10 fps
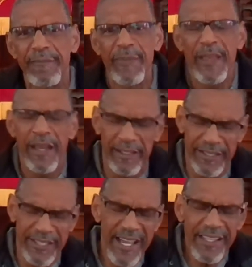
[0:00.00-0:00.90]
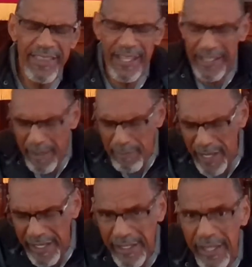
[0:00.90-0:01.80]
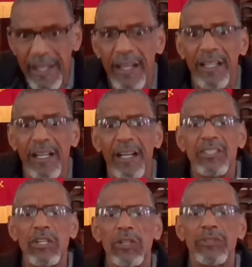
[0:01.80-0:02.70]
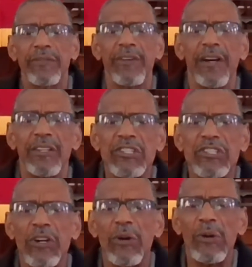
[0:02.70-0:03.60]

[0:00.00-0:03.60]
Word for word: And the second thing that made uh, uh Joseph uh, so